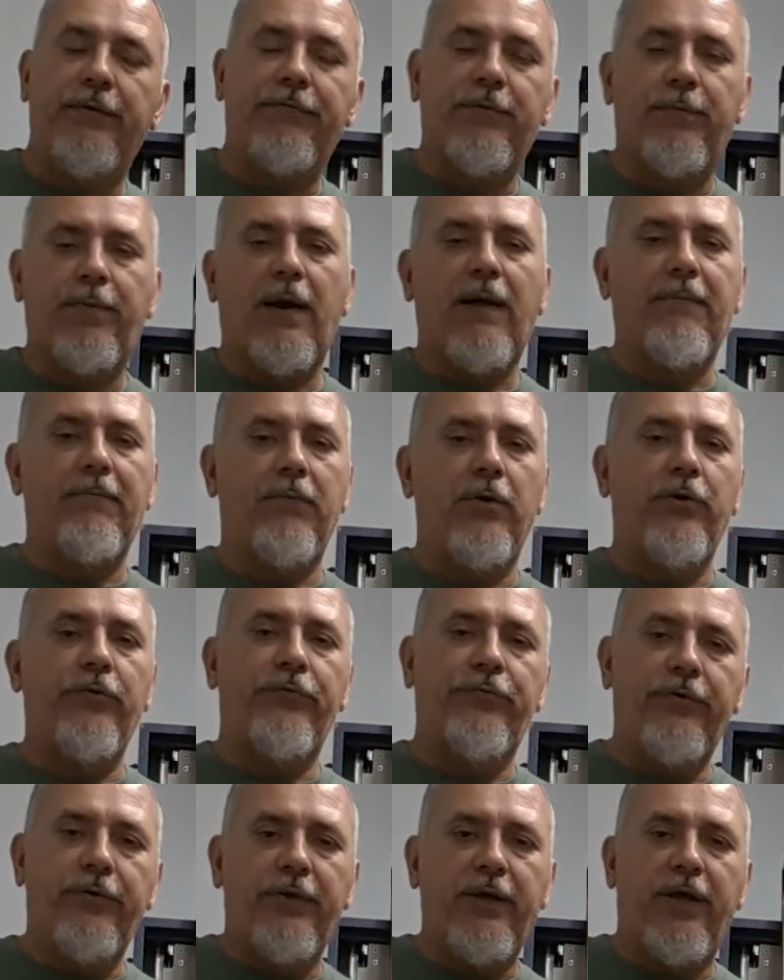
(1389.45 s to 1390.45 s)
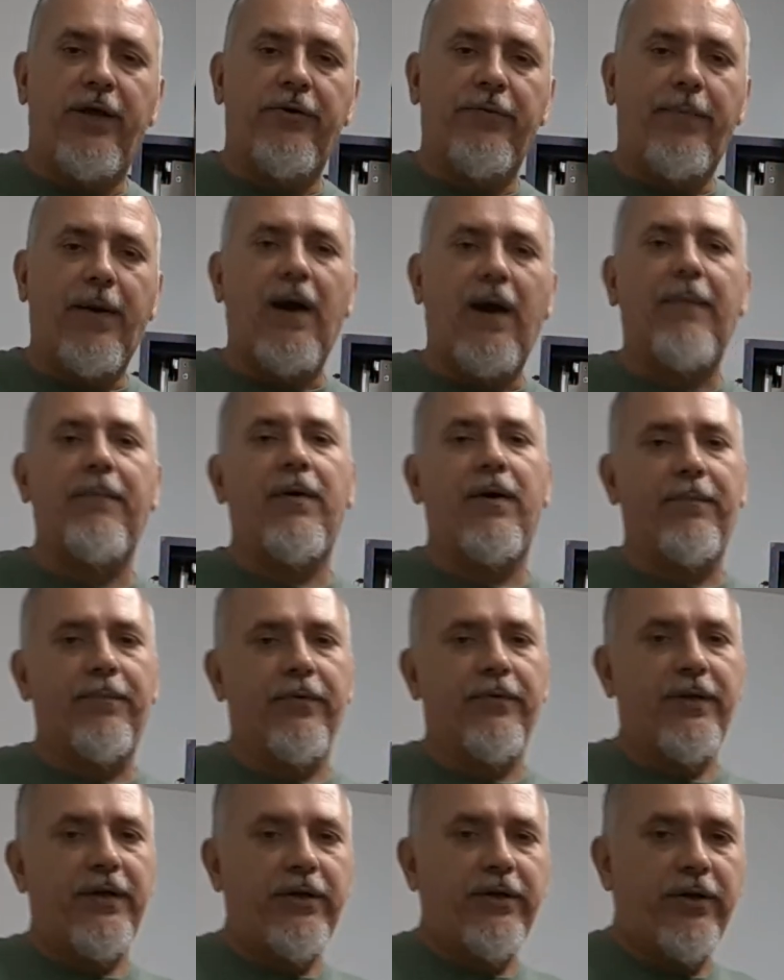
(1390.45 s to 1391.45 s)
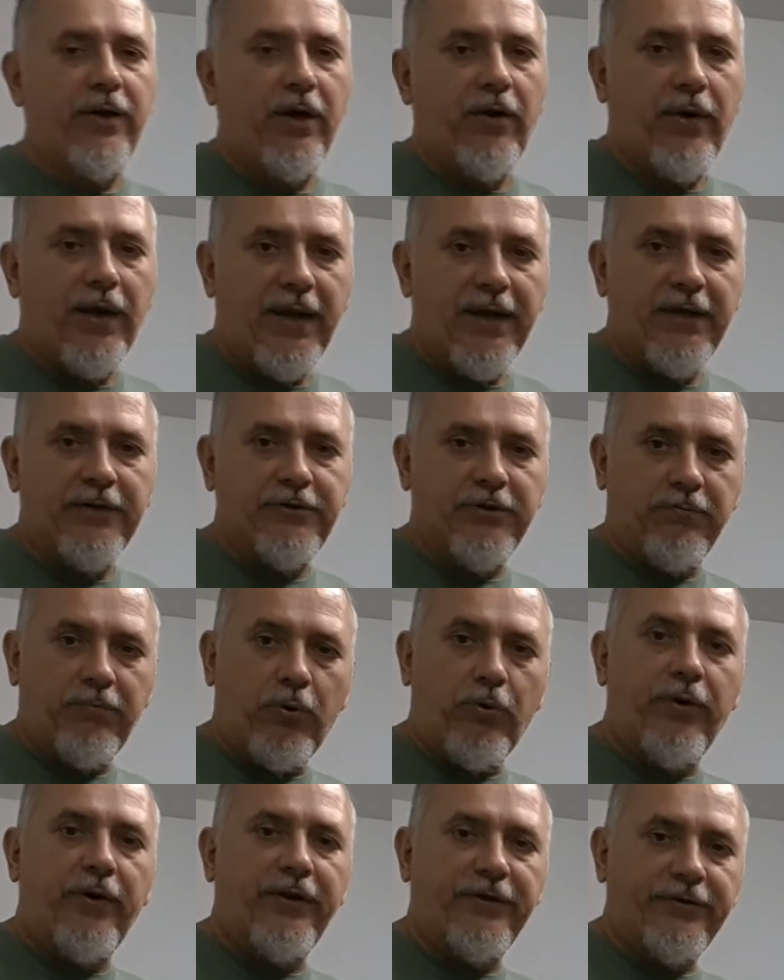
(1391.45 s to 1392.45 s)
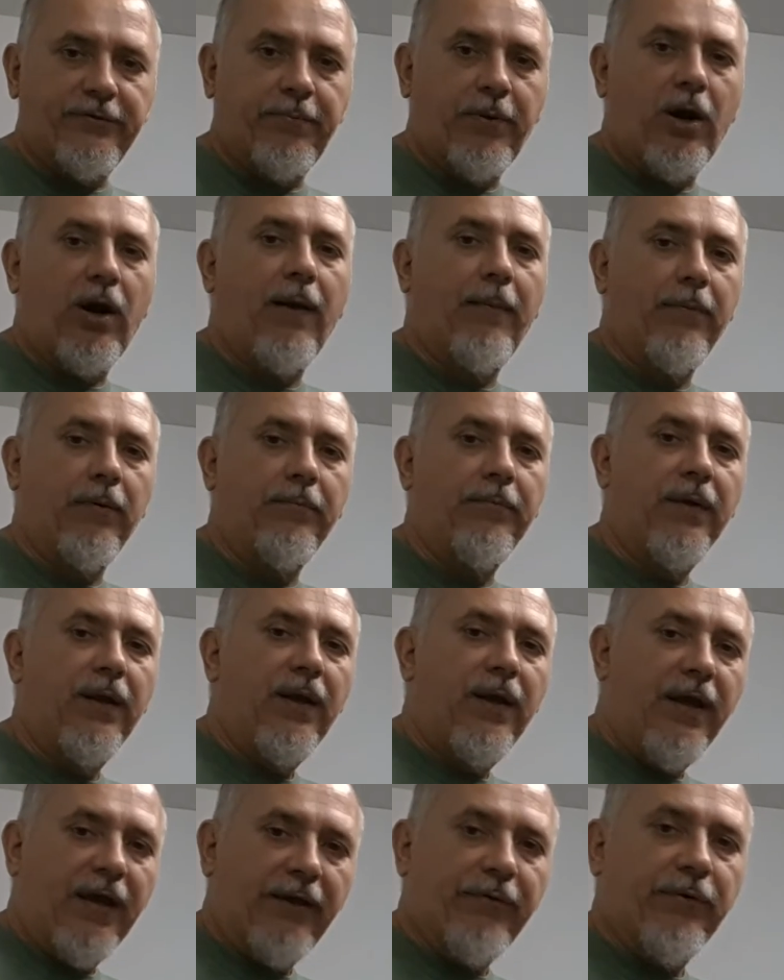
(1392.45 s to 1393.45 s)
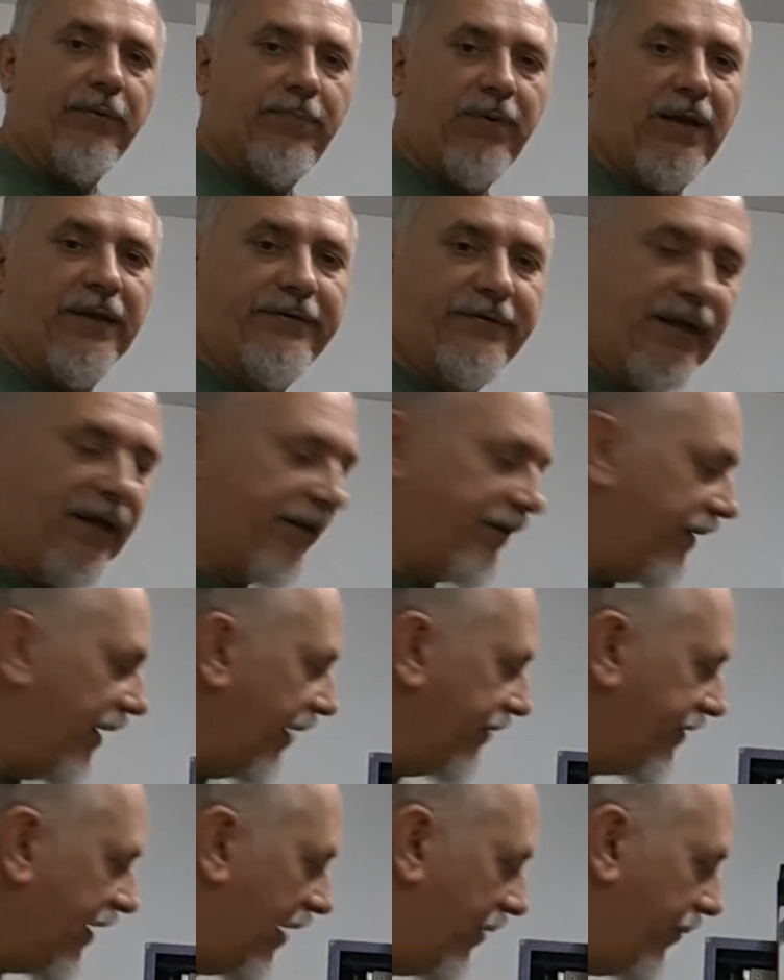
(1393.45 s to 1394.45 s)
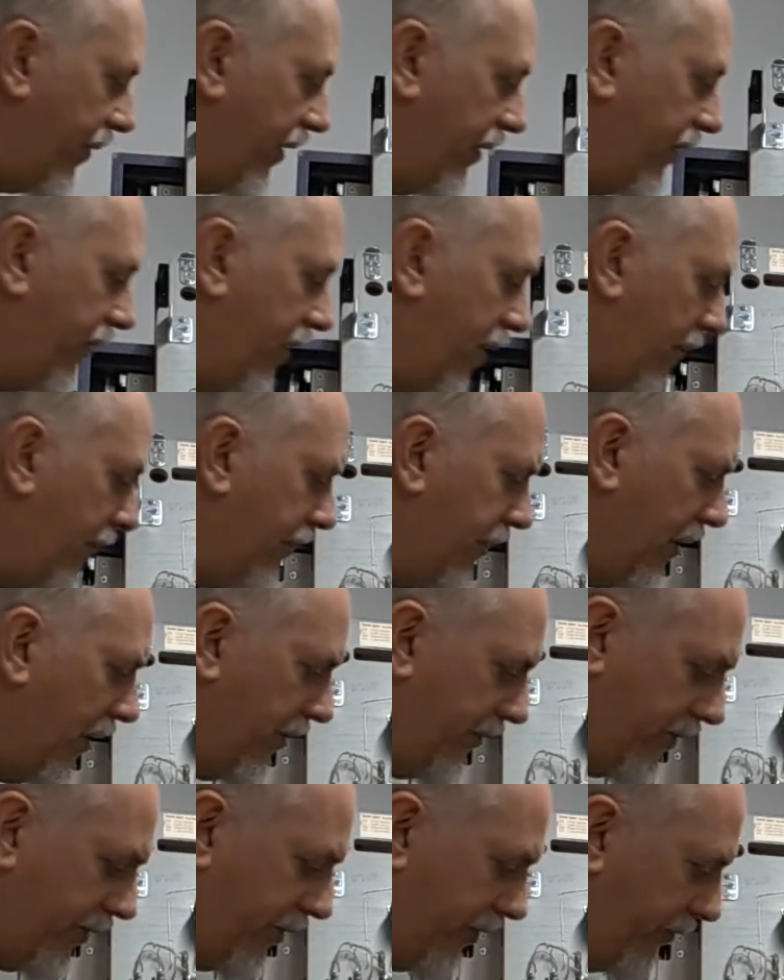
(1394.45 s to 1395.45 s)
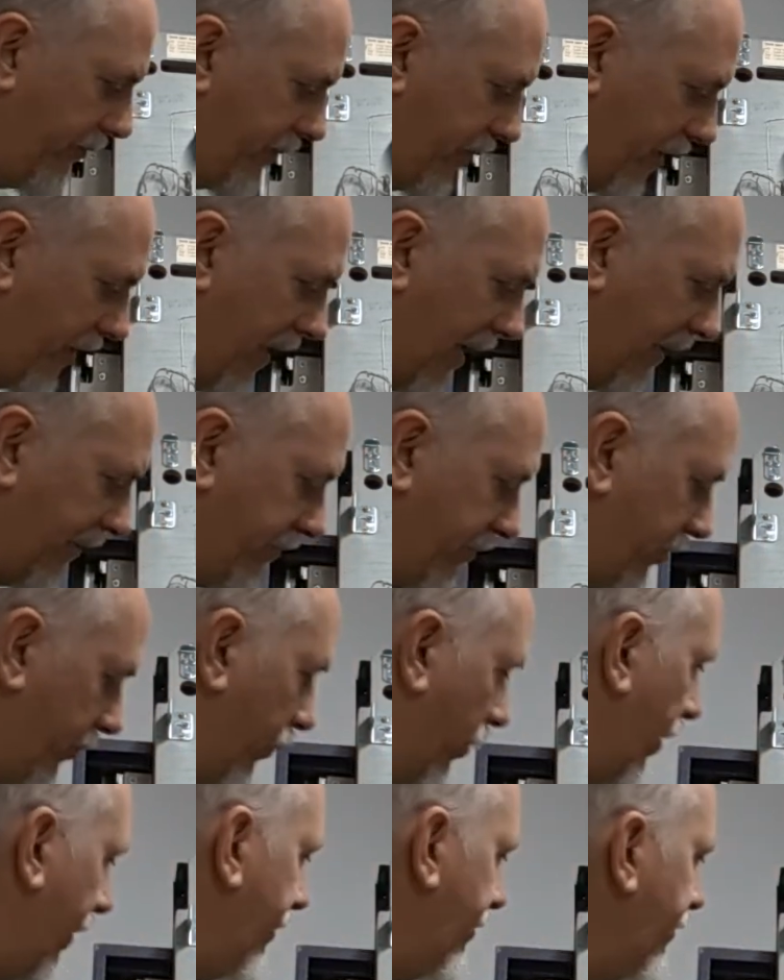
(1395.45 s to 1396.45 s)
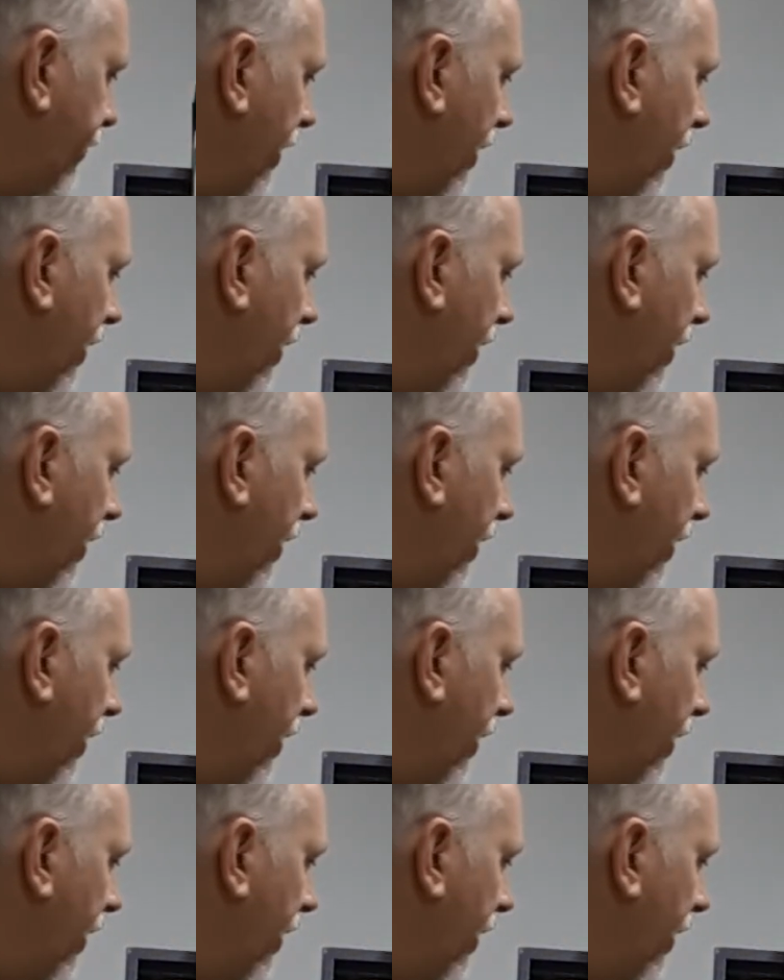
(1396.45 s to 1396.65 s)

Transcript: If your problem moves to the other pop bumper, then you know, hey, it's your board that's a problem, and replace that, and that's how we ended up deducing that's the one.